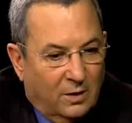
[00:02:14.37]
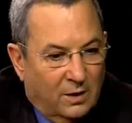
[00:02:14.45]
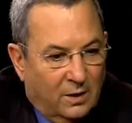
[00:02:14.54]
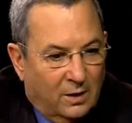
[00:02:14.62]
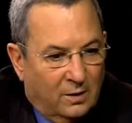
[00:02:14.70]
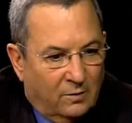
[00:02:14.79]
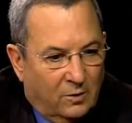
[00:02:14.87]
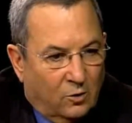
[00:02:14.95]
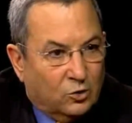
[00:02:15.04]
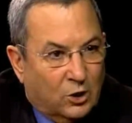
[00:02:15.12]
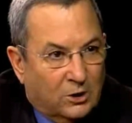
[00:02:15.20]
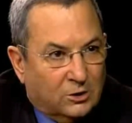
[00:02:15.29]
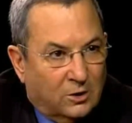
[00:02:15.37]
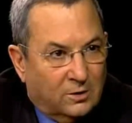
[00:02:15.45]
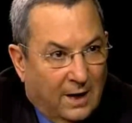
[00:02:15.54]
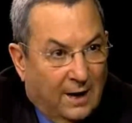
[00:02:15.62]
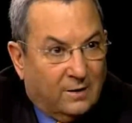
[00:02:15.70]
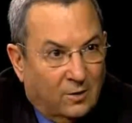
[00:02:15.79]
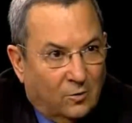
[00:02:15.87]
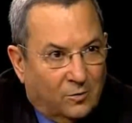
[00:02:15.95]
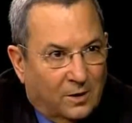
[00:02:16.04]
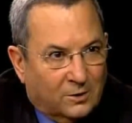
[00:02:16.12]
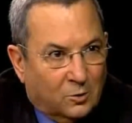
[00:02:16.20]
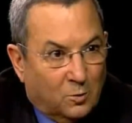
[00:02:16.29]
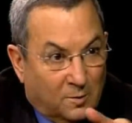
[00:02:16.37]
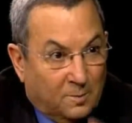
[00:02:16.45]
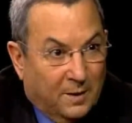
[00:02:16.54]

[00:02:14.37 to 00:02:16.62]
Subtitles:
direct negotiation with